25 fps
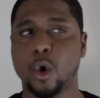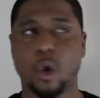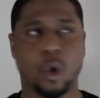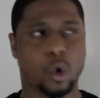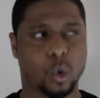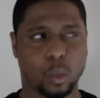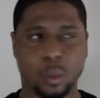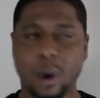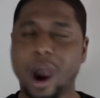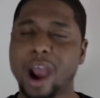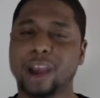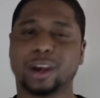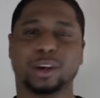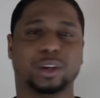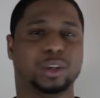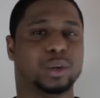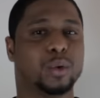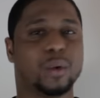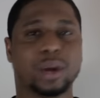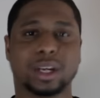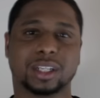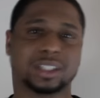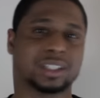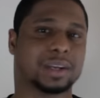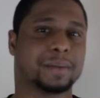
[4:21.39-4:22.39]
or why you're
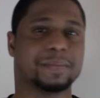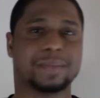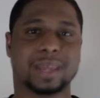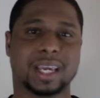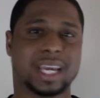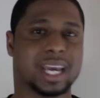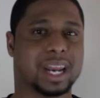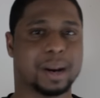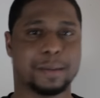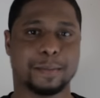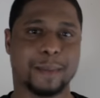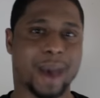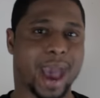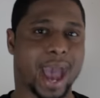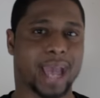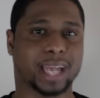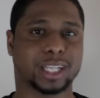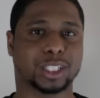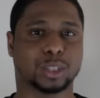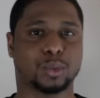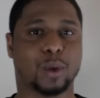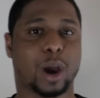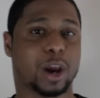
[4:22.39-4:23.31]
doing something in a match,